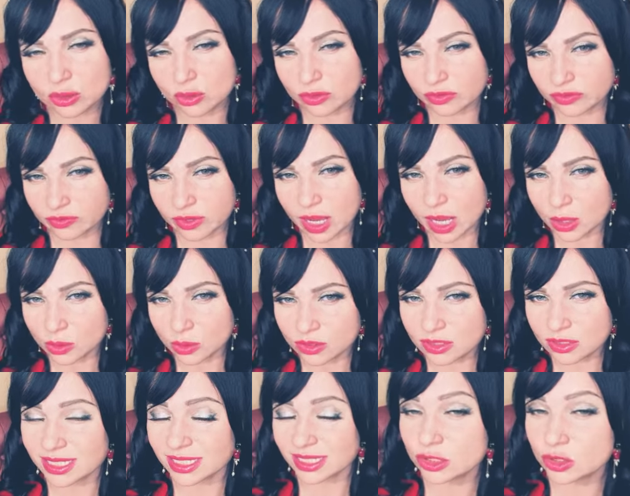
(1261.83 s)
of our
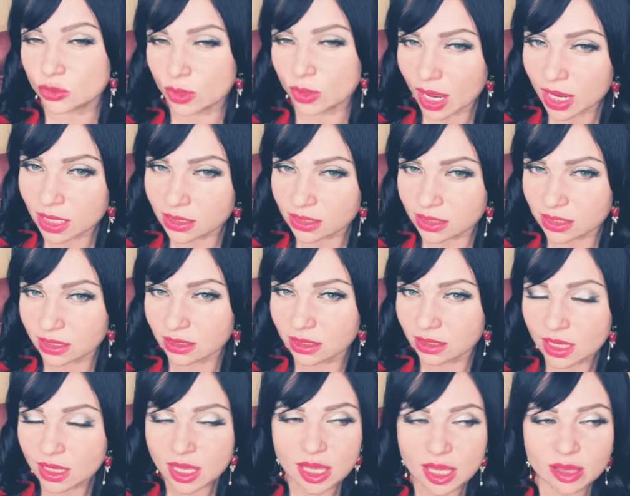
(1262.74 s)
sexuality
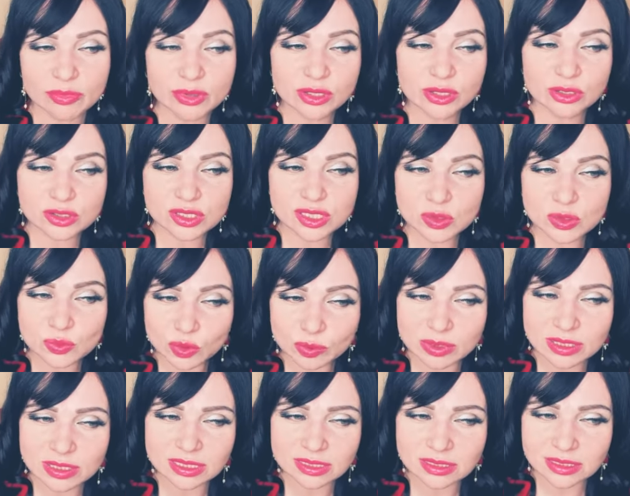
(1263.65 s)
because the
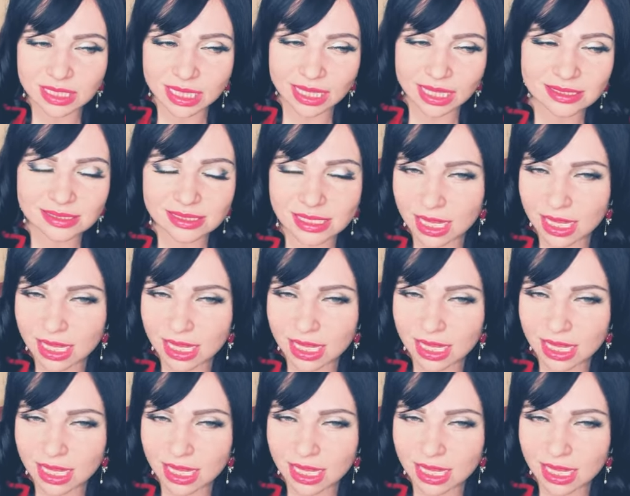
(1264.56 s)
woman that takes